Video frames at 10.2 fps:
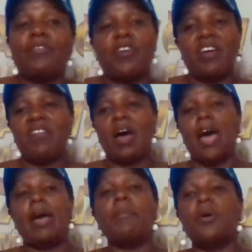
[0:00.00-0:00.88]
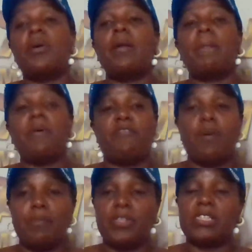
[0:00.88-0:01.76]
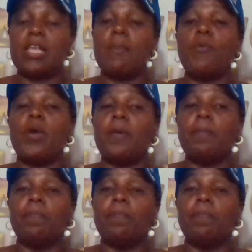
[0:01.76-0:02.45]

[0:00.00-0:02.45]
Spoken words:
Forever, I am not going to perform the same way.